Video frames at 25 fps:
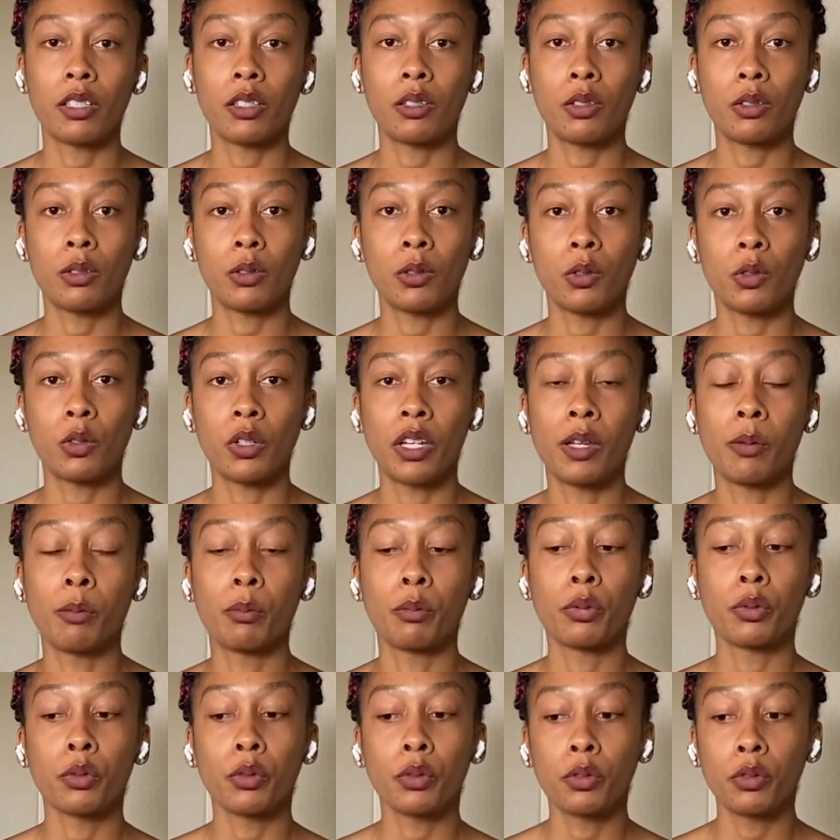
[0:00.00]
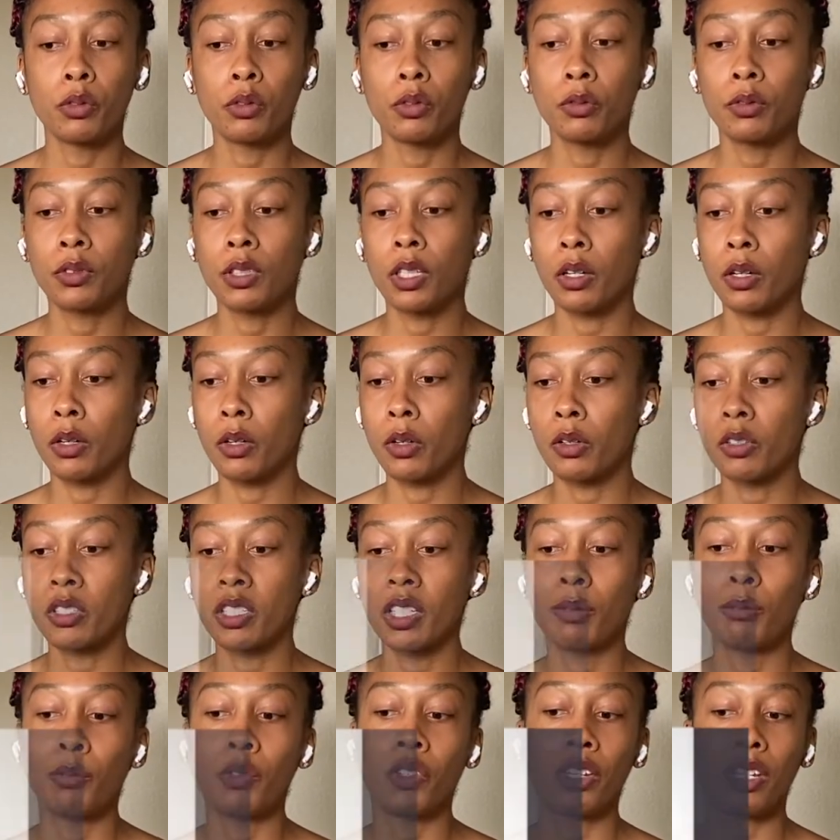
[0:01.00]
to improve those
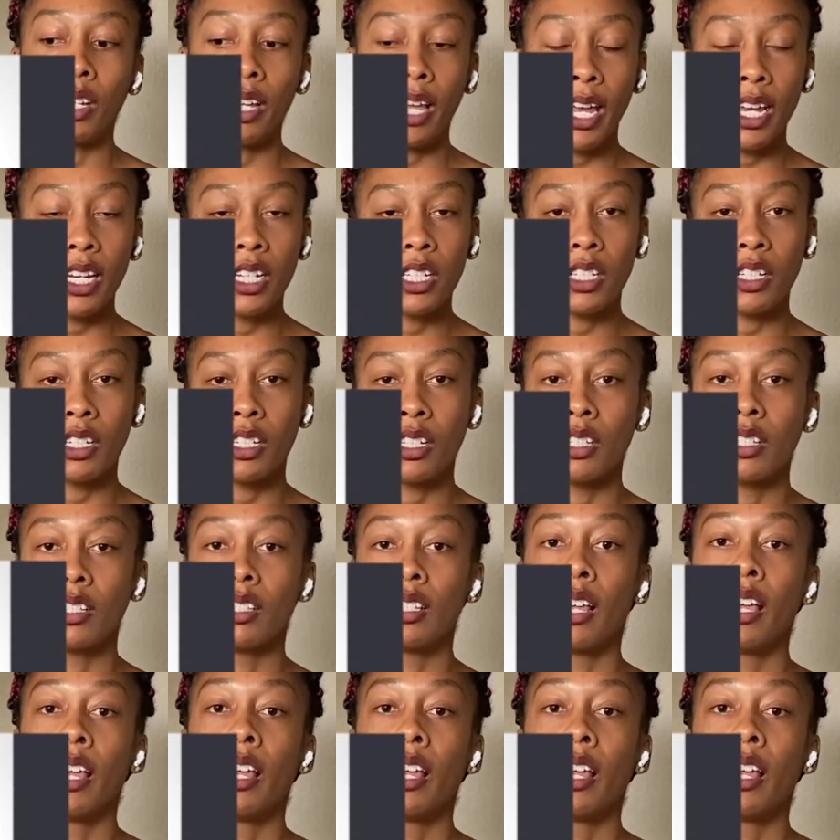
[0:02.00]
communication,